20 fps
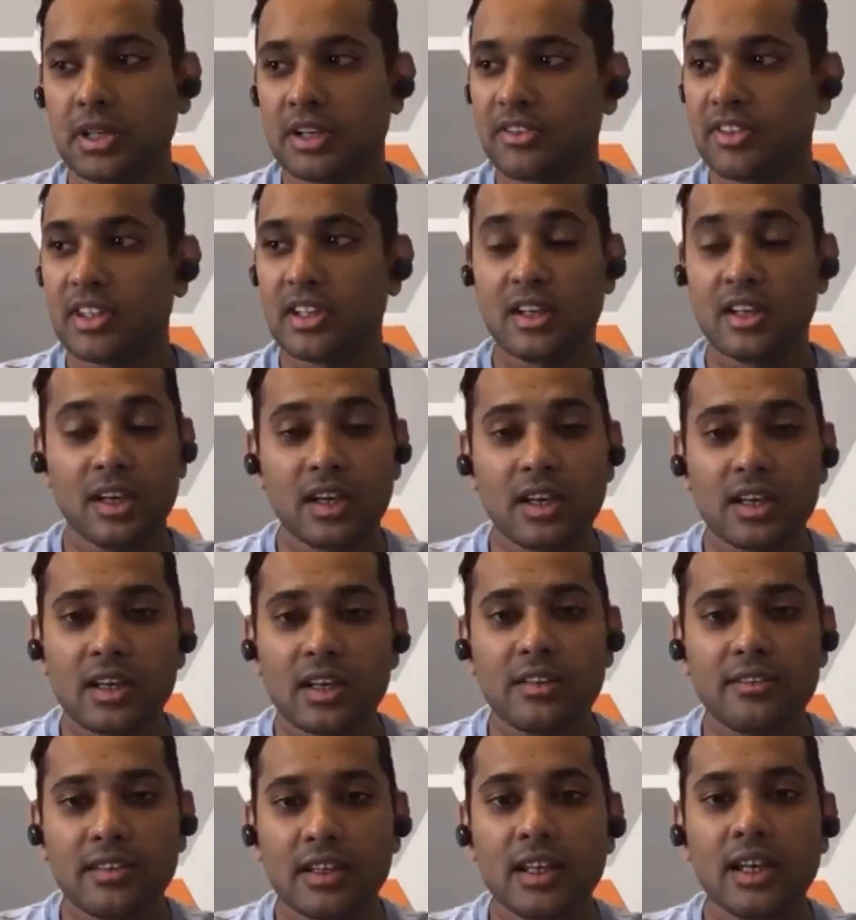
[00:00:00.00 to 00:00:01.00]
But we really
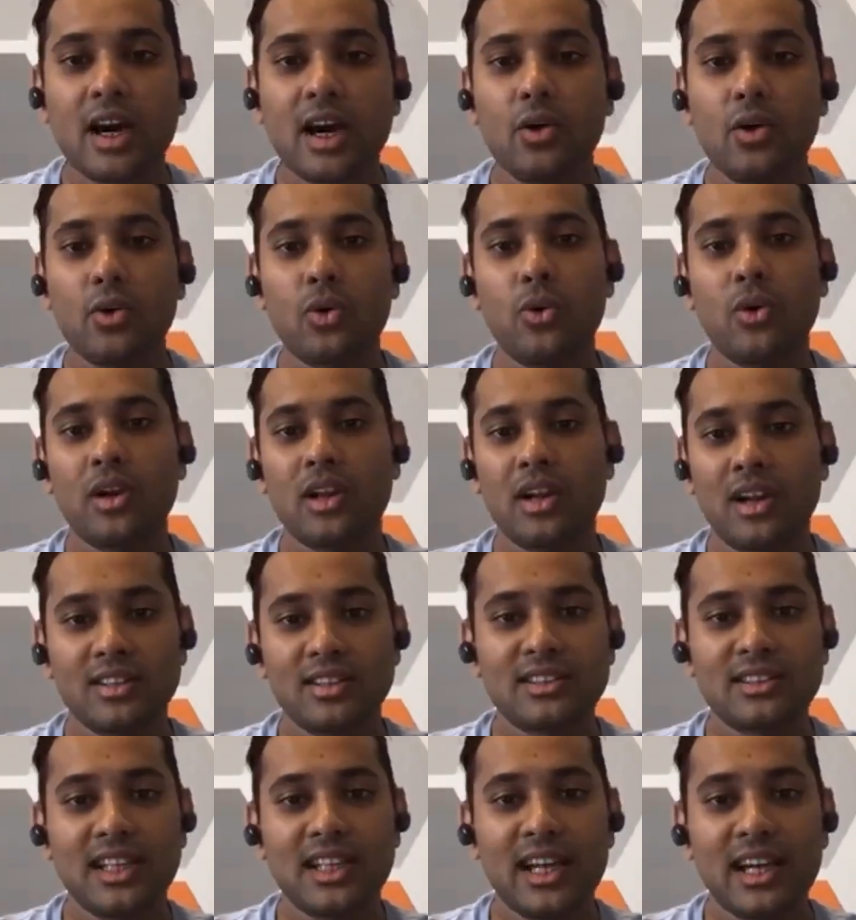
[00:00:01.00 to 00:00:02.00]
even now don't
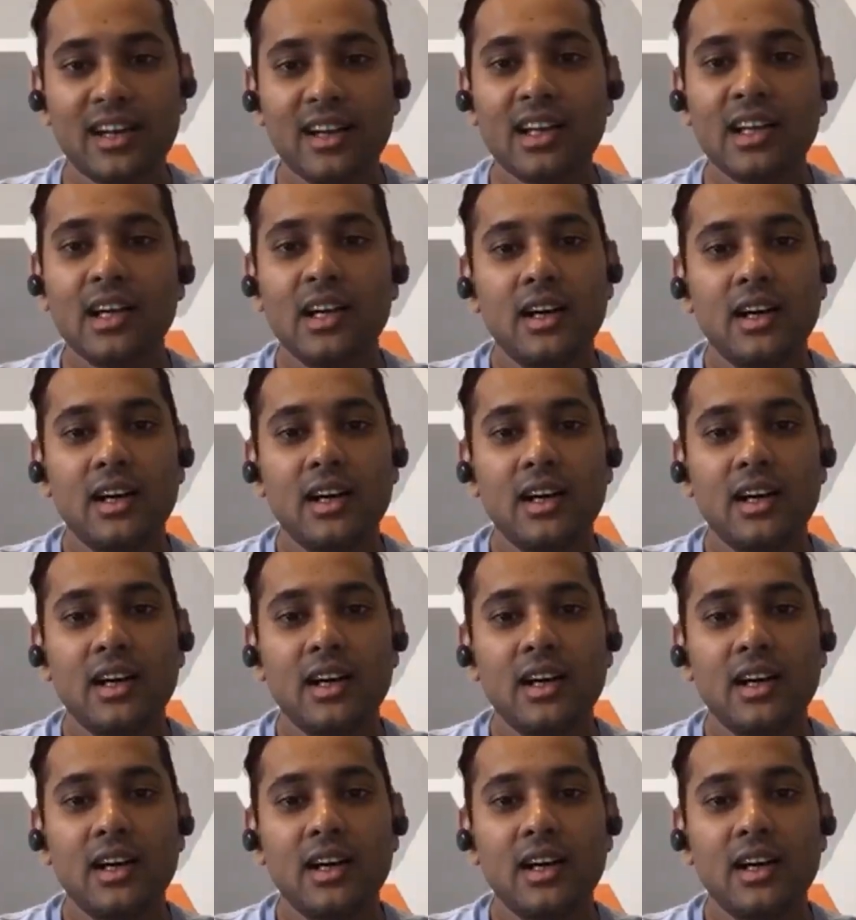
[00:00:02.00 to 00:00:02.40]
understand